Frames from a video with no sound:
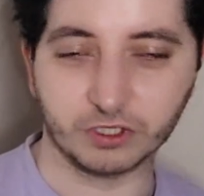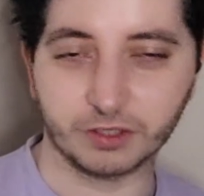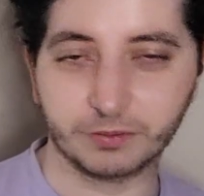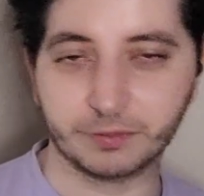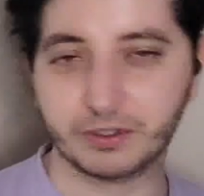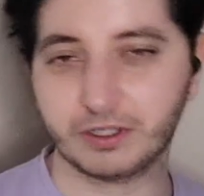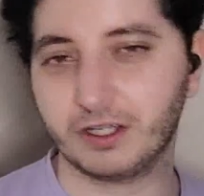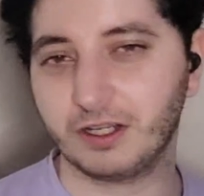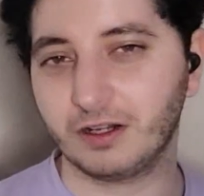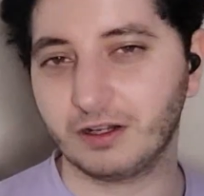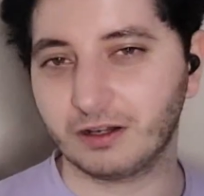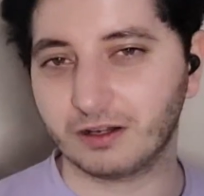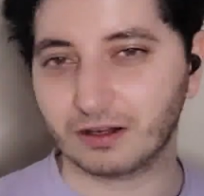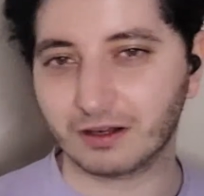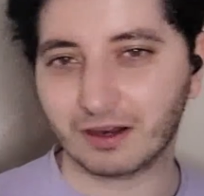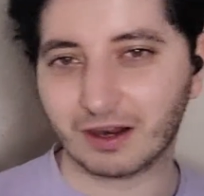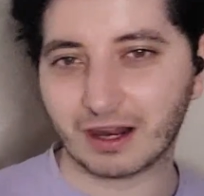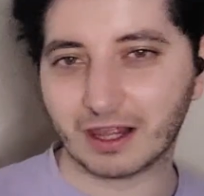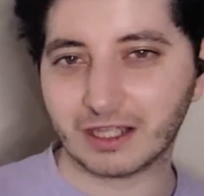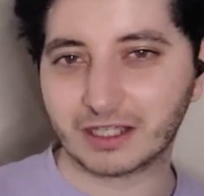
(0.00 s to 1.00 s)
Maybe he
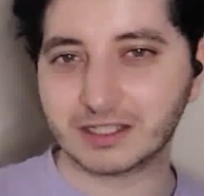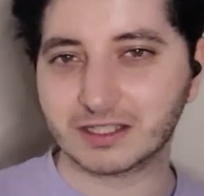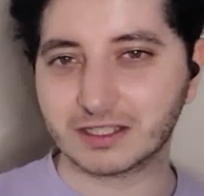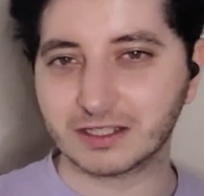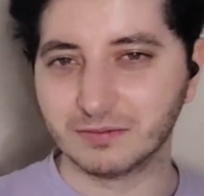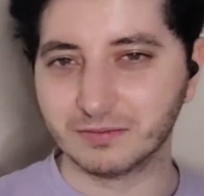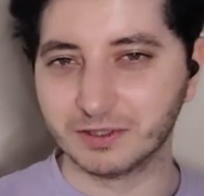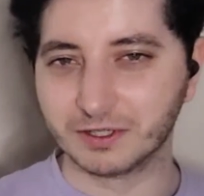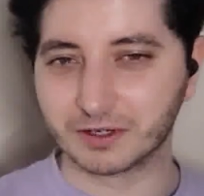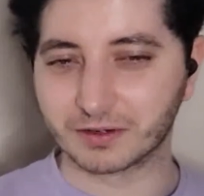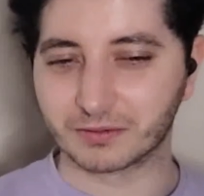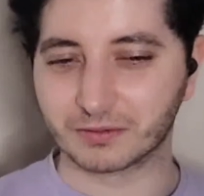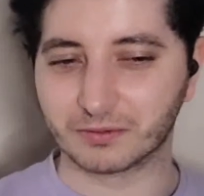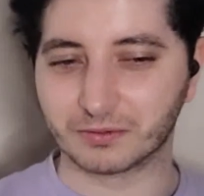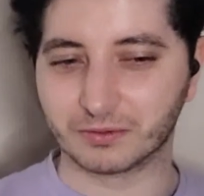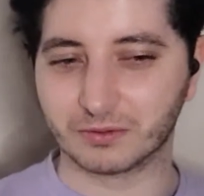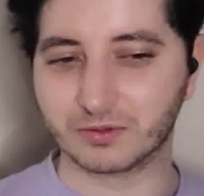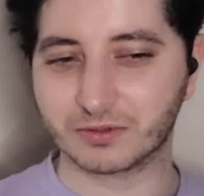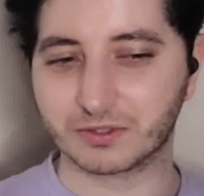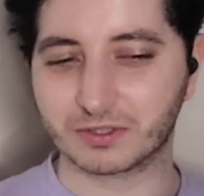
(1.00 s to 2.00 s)
likes a bit of
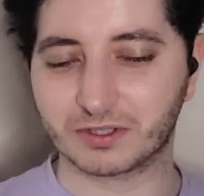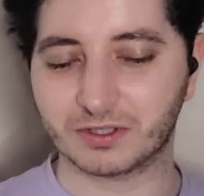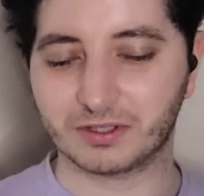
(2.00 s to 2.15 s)
naughty